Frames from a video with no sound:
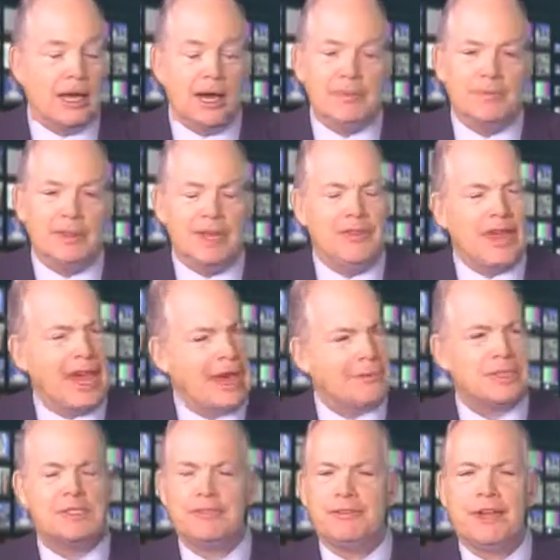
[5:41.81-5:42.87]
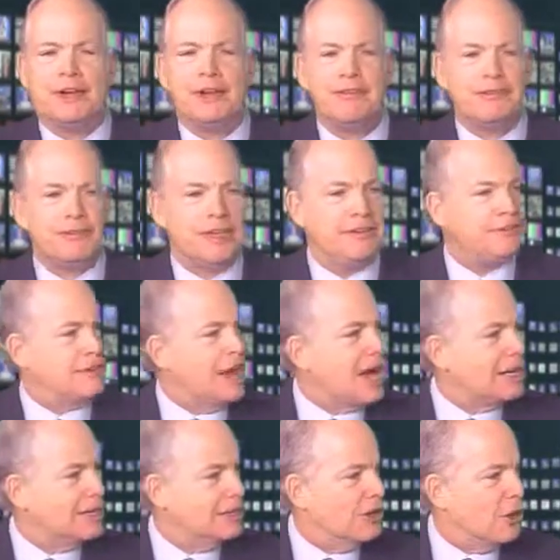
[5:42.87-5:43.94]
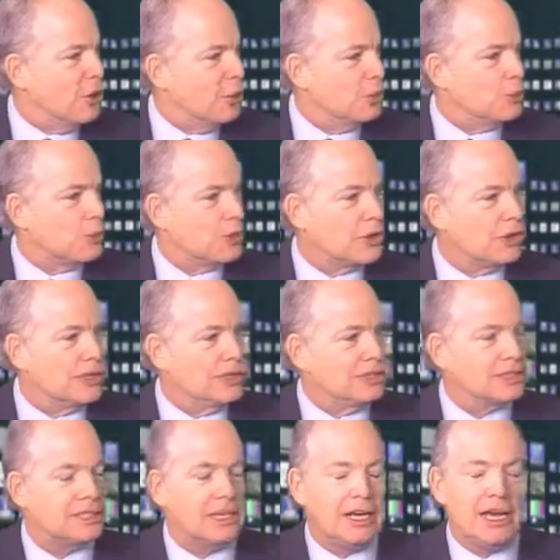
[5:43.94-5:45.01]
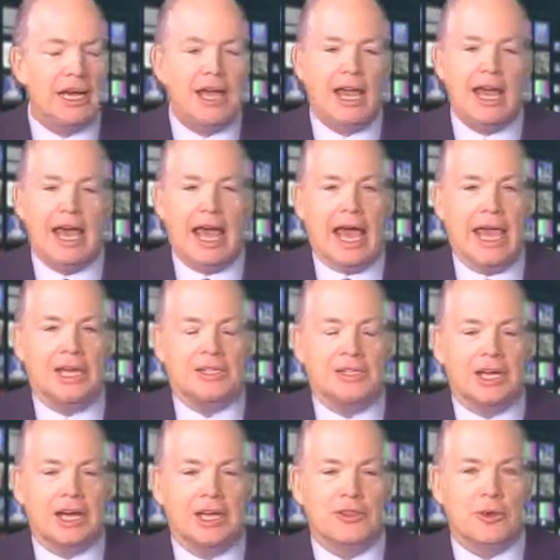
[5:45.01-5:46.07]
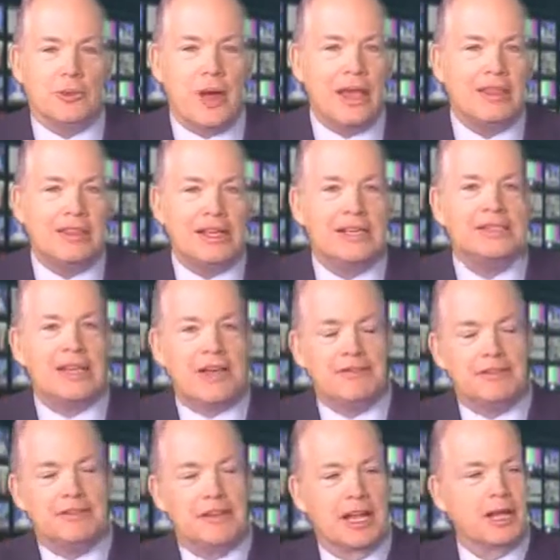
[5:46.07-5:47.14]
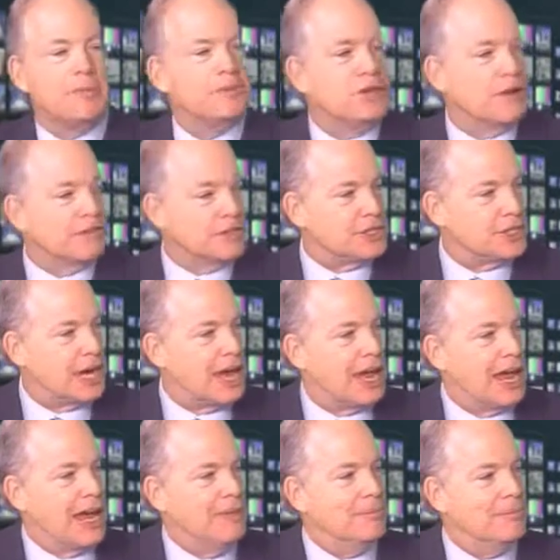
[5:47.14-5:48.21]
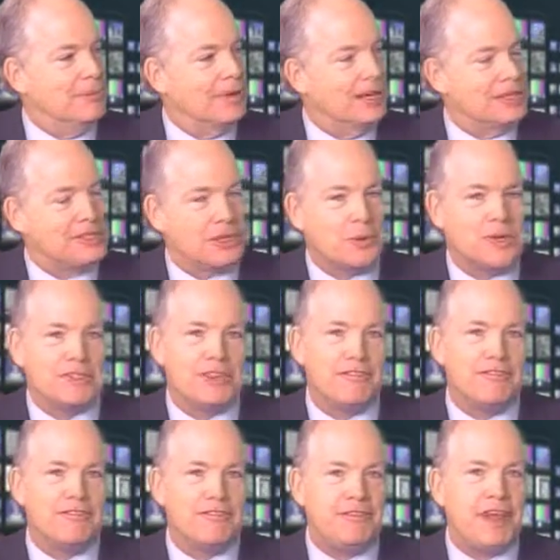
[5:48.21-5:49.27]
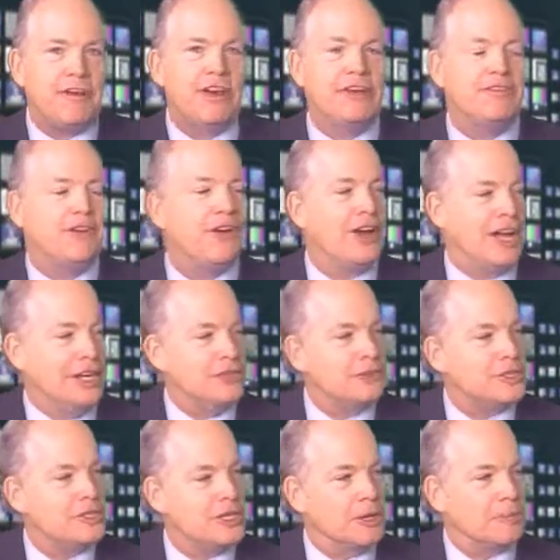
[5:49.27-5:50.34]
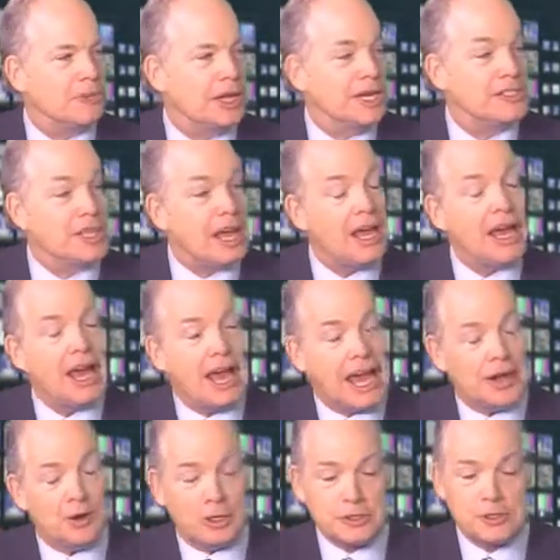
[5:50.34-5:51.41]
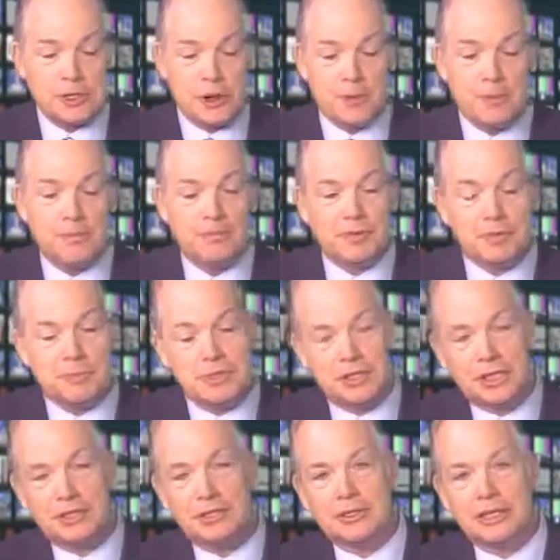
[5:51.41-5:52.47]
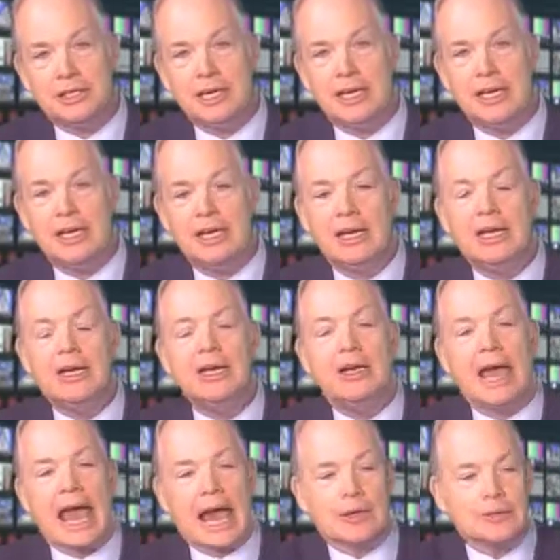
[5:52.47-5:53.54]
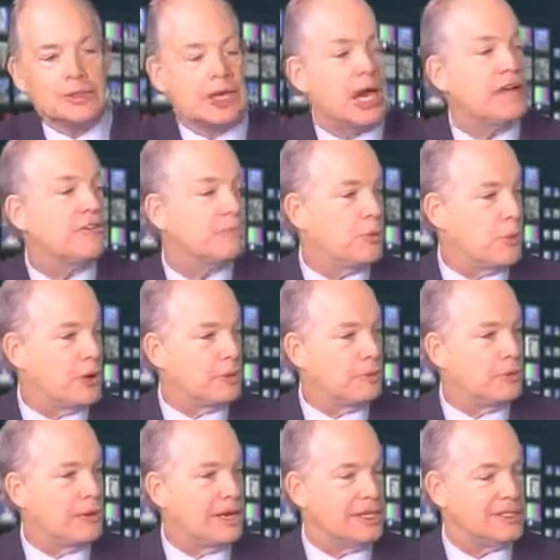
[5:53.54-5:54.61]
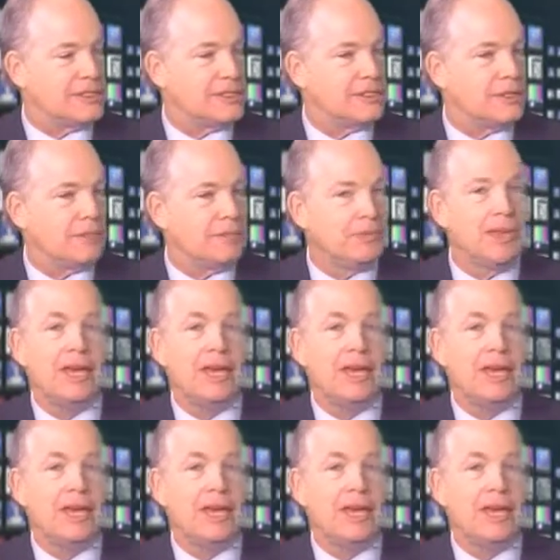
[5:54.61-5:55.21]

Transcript: in the hemisphere, if not in the whole world. And the way things have developed over time. So it's a very, very interesting place. And also, particularly outside of Port-au-Prince,